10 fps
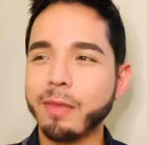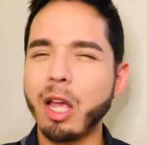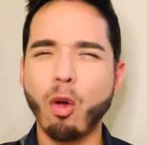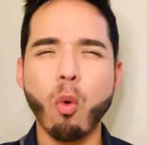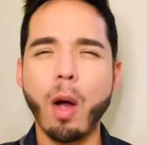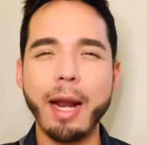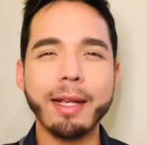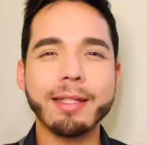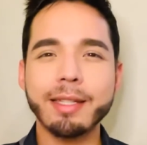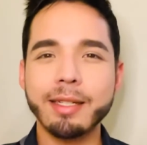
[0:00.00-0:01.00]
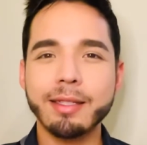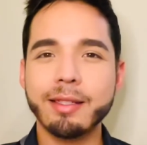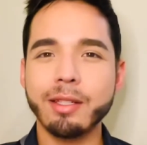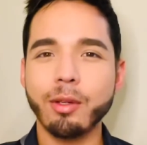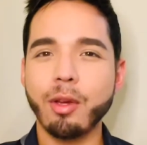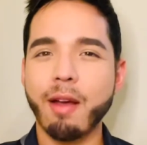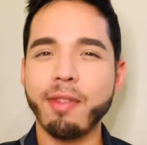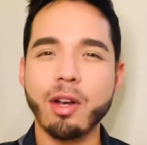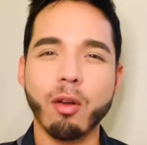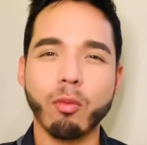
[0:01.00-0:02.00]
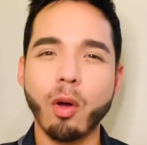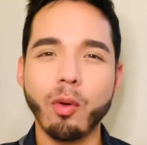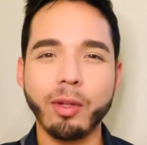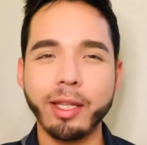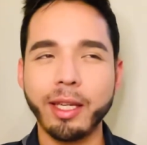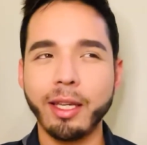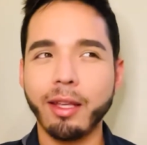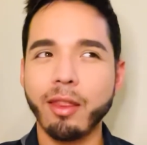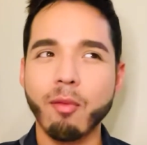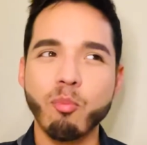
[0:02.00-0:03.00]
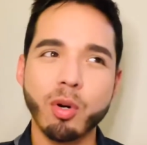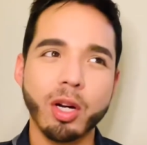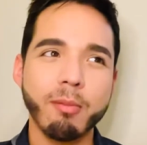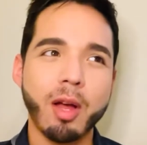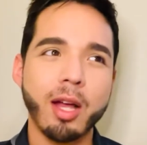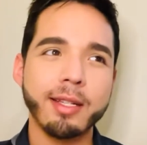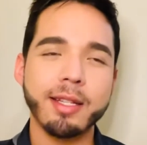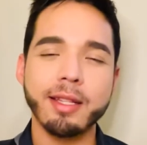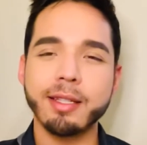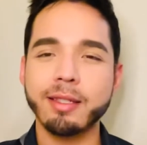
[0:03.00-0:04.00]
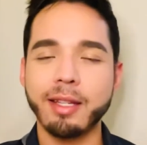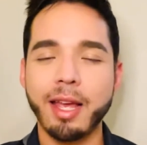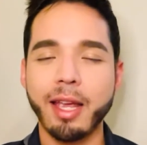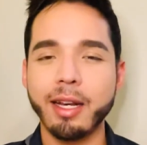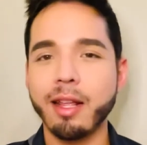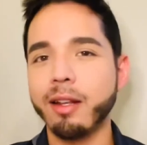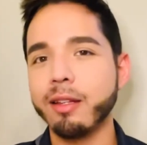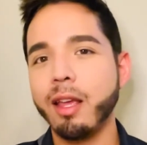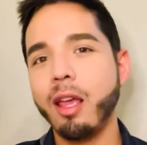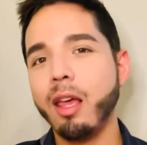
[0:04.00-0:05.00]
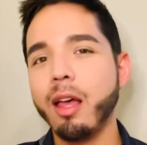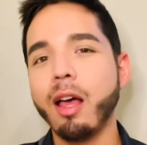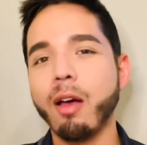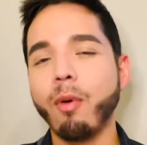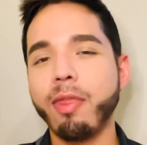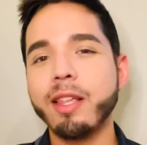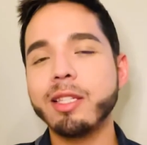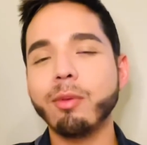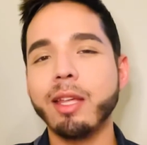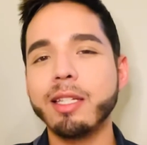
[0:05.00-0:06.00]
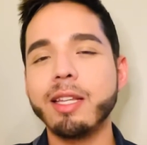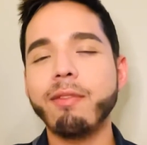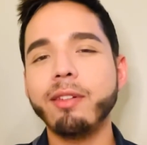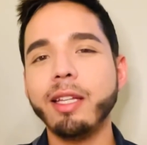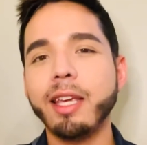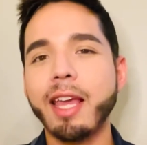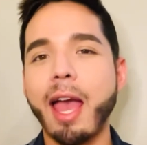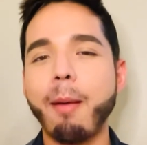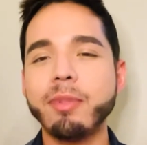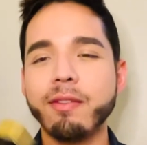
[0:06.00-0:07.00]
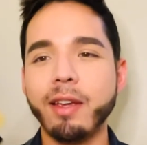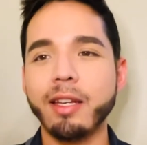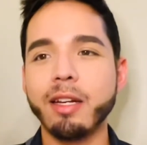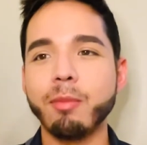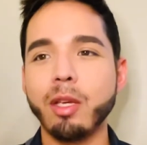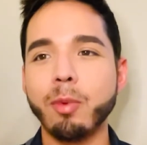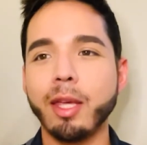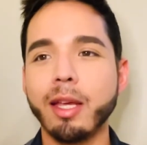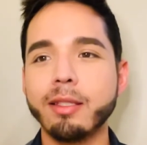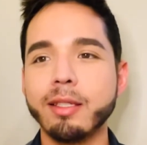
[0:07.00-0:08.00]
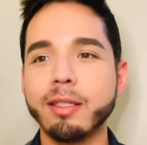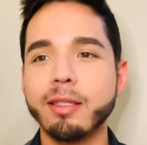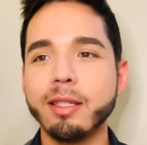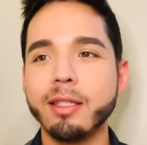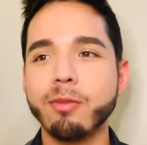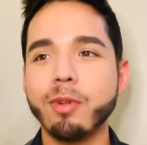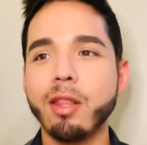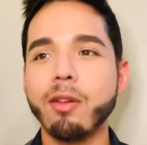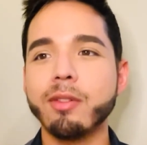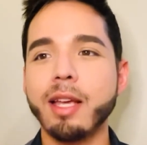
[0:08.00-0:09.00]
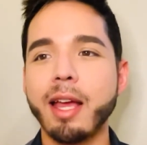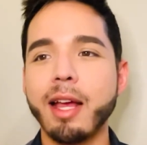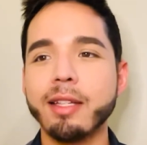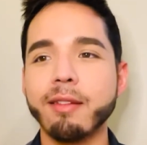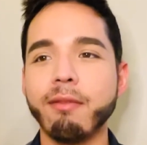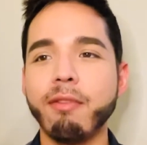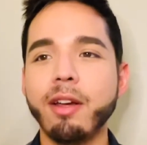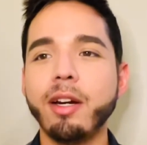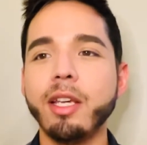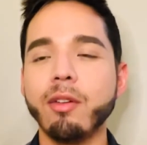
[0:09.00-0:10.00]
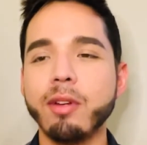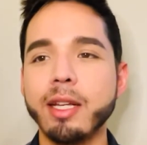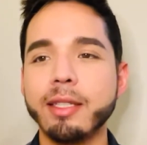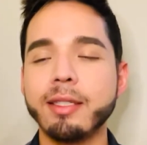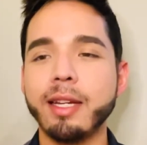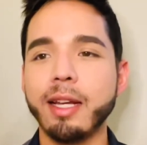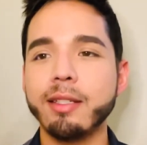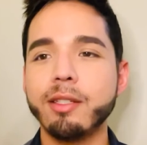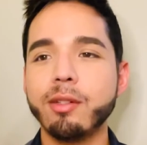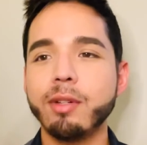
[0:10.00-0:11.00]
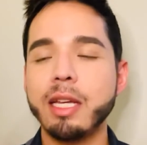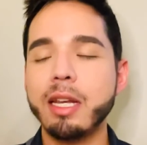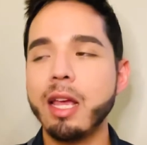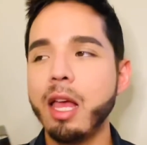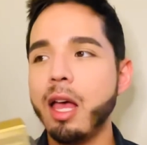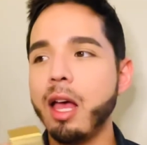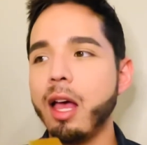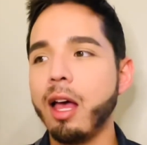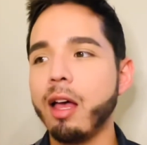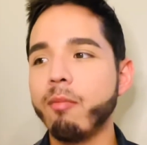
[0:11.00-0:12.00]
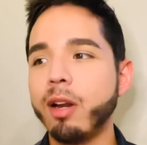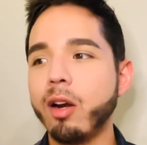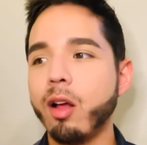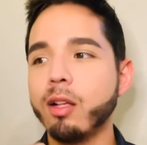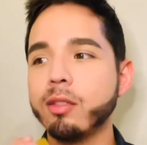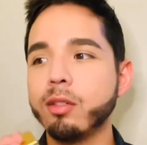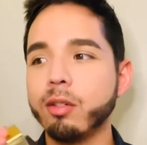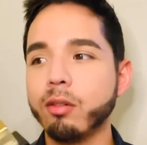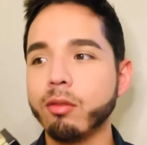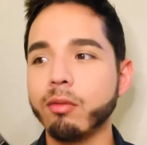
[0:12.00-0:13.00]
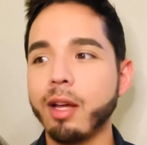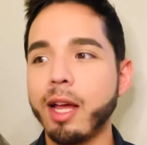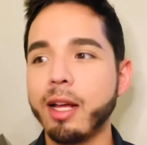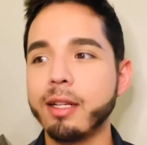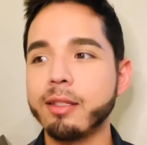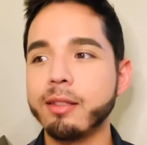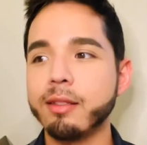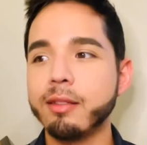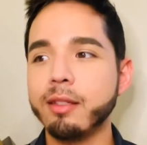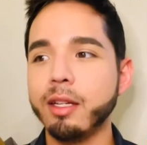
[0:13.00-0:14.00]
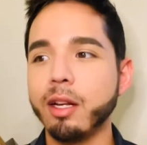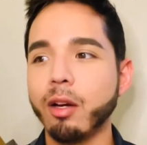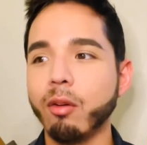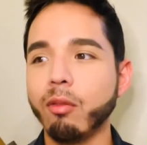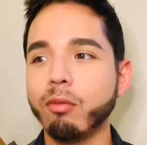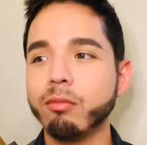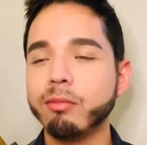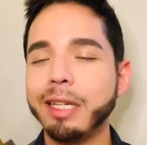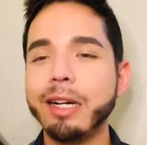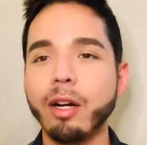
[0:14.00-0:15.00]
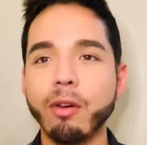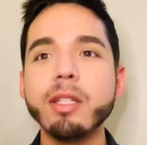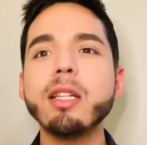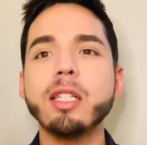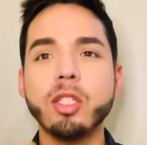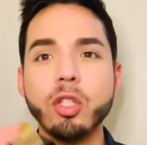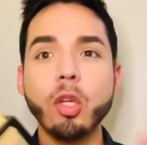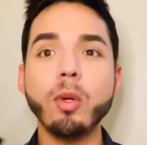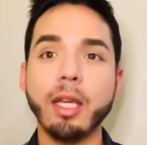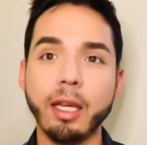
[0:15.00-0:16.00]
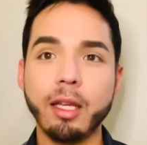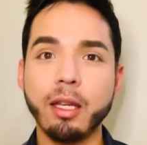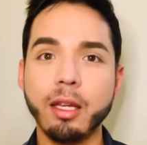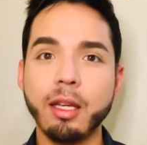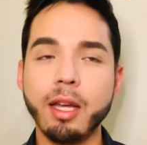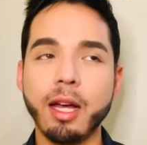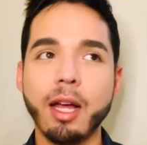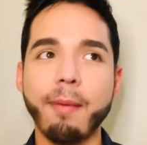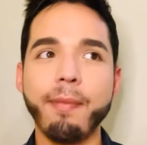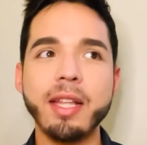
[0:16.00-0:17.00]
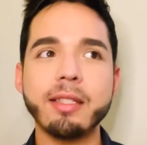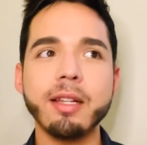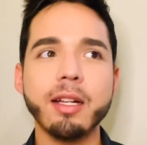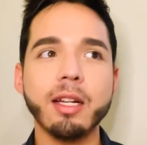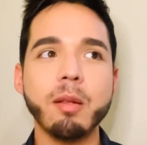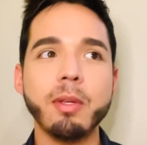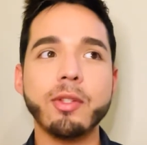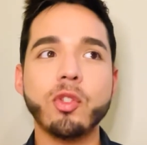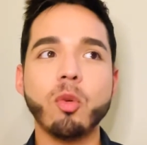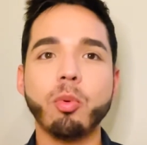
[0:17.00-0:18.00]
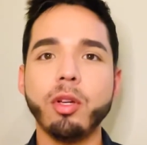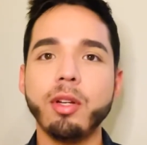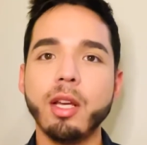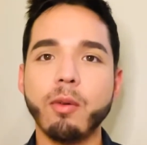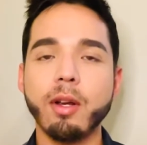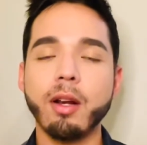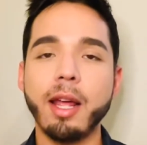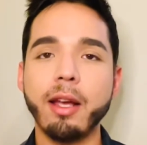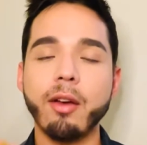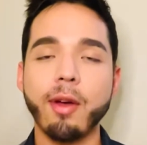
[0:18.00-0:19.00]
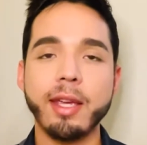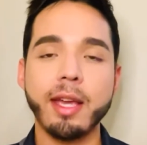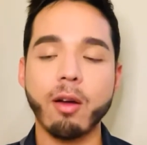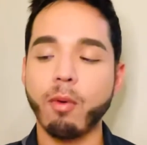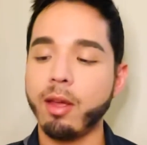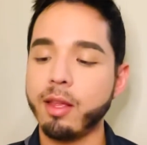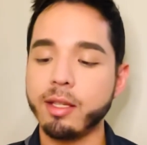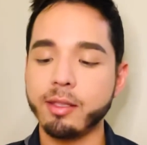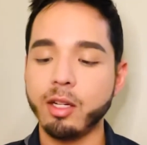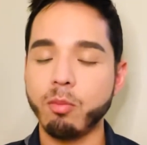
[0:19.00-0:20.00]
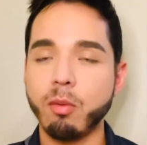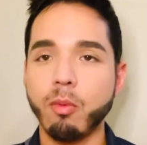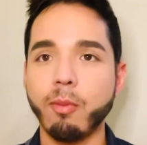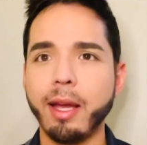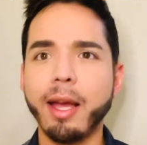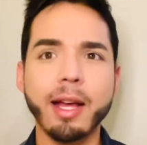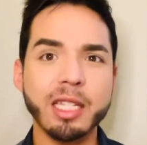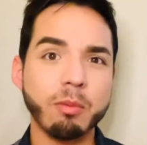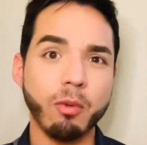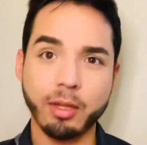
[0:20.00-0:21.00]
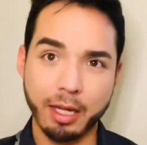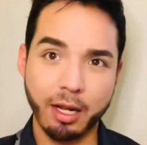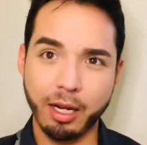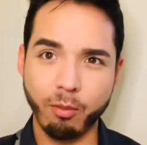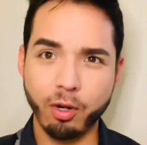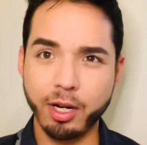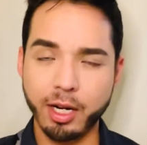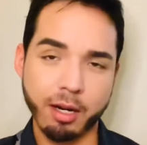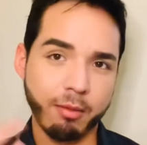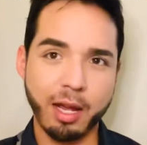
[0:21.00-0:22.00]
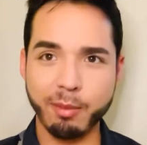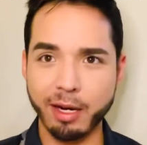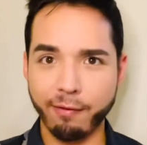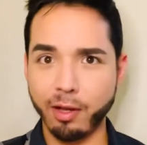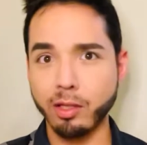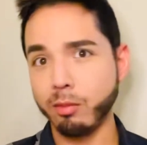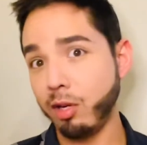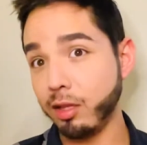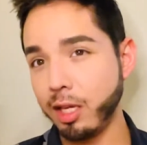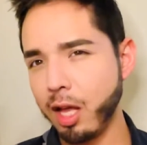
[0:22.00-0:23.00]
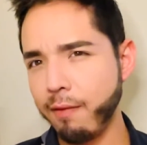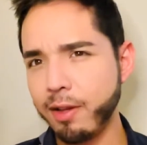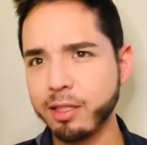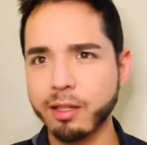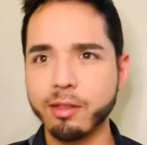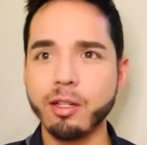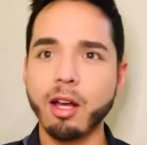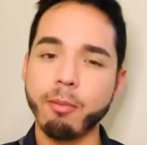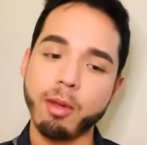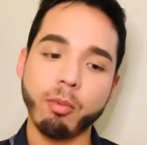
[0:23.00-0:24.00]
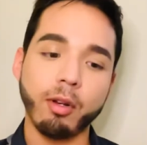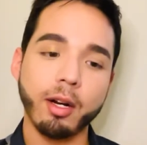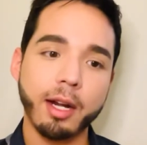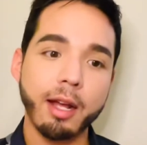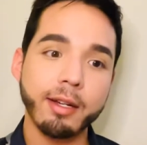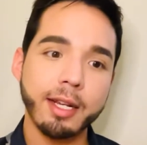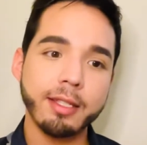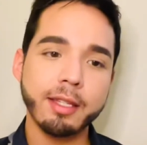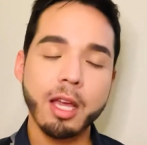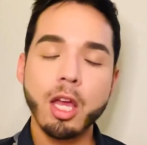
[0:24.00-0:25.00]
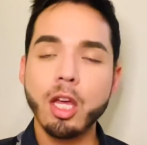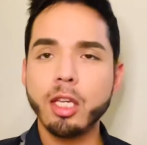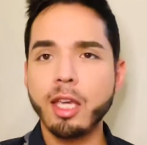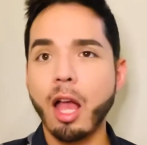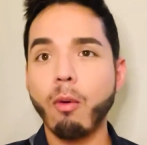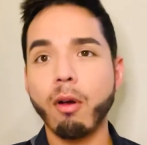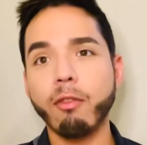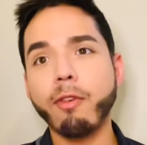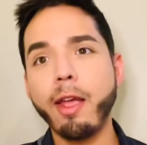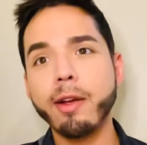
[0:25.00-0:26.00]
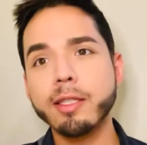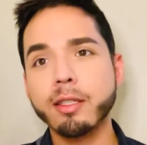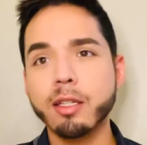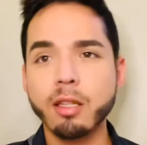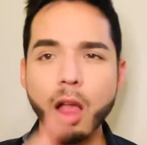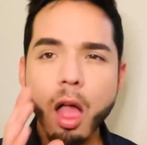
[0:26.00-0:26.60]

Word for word: aquatic scents. So you have the neroli, the bergamot in this line, and uh, with this one they definitely captivated me, because it's it's one of those that has a very unique stance to it, uh, but it also has, you know, I don't know, it's, it's unique. Um, it's not going to be super unique where you're like, oh, I can't wear this, you know, people might ask me what the hell I'm wearing, and I might offend someone at the office, because you know how people are nowadays, can't wear a fragrance because